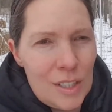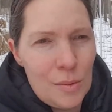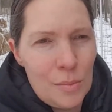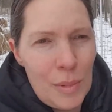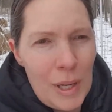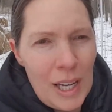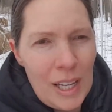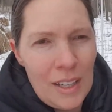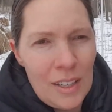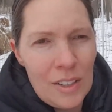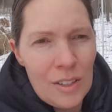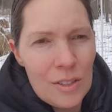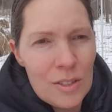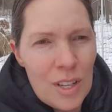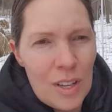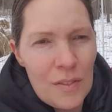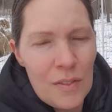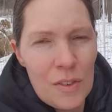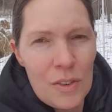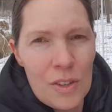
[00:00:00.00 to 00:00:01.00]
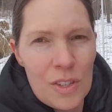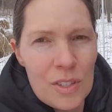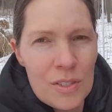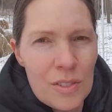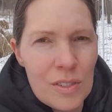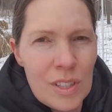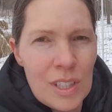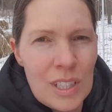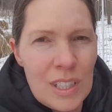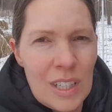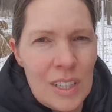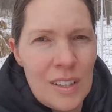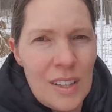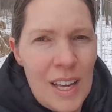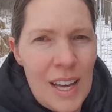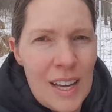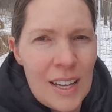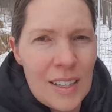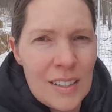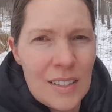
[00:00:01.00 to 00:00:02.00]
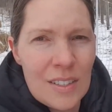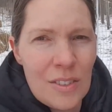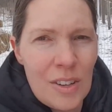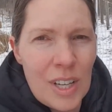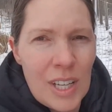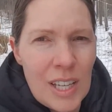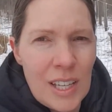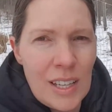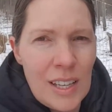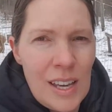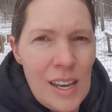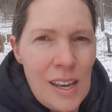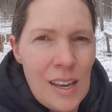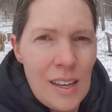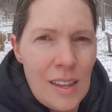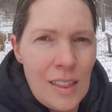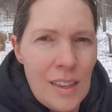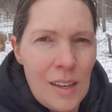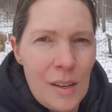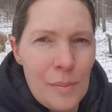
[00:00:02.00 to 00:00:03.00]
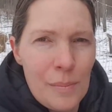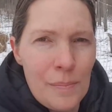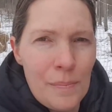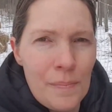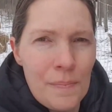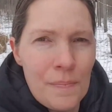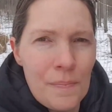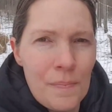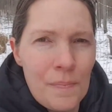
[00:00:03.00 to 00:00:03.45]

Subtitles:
Tomatoes, I've always really done that so I can can them.